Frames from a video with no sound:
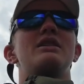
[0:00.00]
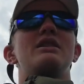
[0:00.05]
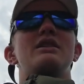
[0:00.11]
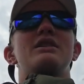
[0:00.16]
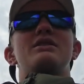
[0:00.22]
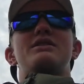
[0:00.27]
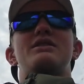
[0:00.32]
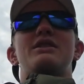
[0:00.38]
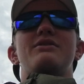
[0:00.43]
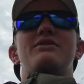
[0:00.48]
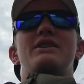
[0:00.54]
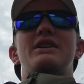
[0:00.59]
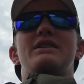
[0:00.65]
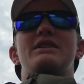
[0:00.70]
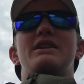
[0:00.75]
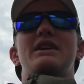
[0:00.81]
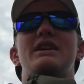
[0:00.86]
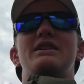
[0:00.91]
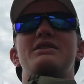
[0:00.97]
stuff
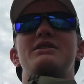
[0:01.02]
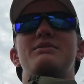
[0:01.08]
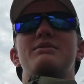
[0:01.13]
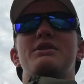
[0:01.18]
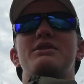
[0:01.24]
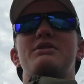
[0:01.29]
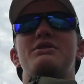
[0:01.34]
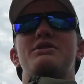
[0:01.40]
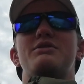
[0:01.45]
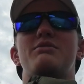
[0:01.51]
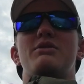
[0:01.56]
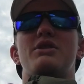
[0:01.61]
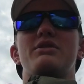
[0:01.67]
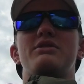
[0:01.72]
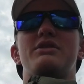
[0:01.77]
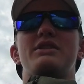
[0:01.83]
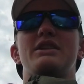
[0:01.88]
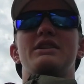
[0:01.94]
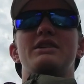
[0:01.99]
like that, some other small
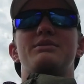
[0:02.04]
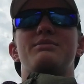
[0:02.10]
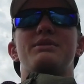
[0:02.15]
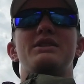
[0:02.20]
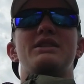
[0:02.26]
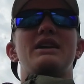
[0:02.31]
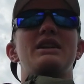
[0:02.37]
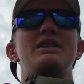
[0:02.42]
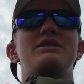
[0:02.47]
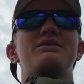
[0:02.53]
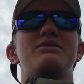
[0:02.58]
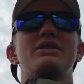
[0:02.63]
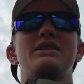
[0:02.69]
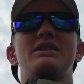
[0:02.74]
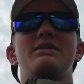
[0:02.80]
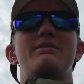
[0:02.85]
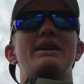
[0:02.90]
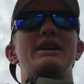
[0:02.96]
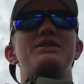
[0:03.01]
things, but that's really
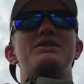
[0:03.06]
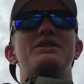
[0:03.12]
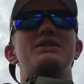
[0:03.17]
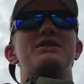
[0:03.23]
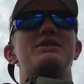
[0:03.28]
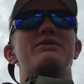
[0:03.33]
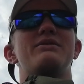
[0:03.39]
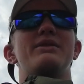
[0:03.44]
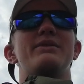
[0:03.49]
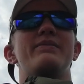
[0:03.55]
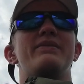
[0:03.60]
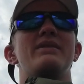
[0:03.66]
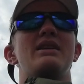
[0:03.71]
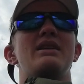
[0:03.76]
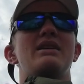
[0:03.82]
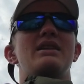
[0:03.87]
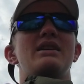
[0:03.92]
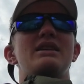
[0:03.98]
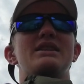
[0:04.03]
the main gist of it.
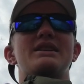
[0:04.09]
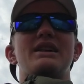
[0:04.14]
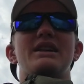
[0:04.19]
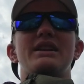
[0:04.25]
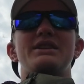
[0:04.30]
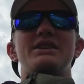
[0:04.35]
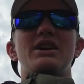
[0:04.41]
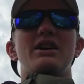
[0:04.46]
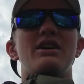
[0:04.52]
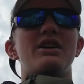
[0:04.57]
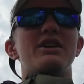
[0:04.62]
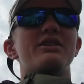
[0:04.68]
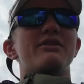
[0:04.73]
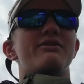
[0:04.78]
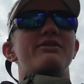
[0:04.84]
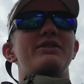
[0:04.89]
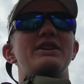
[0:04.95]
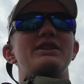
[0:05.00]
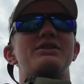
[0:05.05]
It's got a ton of
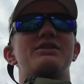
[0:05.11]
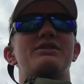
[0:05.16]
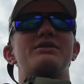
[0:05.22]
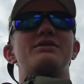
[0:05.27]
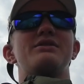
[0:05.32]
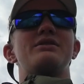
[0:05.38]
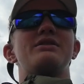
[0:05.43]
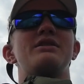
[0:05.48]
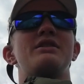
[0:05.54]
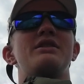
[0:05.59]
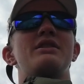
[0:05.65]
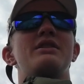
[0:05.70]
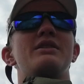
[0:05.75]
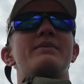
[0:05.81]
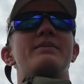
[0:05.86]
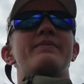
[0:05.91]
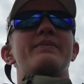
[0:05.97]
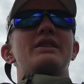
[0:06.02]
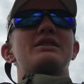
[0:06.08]
features.
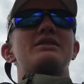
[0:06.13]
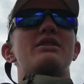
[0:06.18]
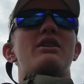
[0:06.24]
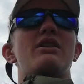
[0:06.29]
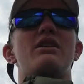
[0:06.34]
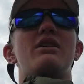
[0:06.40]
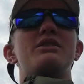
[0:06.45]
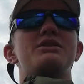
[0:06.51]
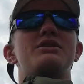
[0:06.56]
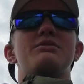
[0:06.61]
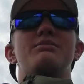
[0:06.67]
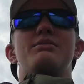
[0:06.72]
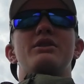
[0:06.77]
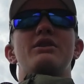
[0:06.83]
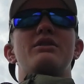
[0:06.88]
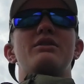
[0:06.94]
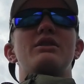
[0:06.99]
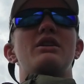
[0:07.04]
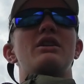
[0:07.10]
It's an awesome
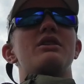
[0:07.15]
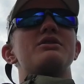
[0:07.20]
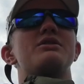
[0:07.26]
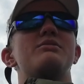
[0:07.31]
boat, awesome